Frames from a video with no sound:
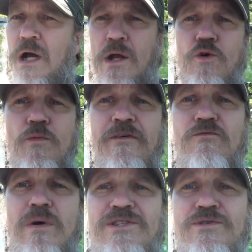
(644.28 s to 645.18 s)
a group
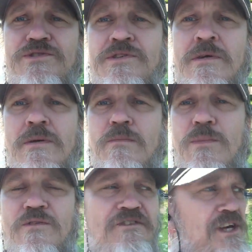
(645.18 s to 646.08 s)
of wizards
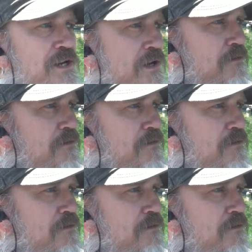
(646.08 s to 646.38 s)
moved in,